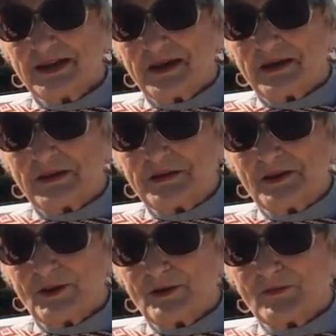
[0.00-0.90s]
Okay. Yeah,
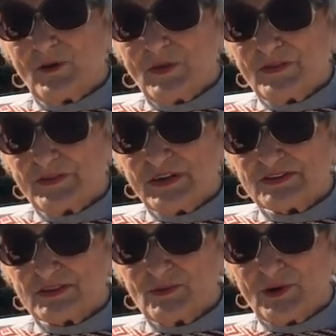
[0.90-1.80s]
you hear of all the
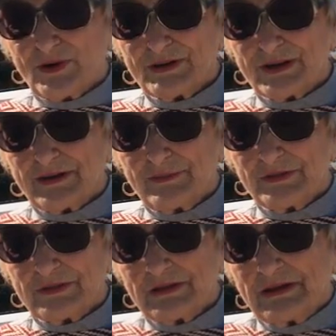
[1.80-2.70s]
things going on today
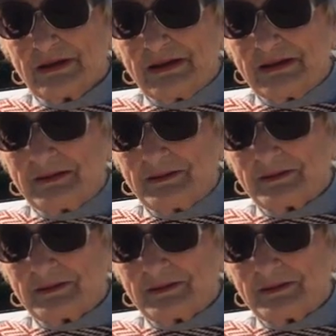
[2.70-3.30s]
with, oh,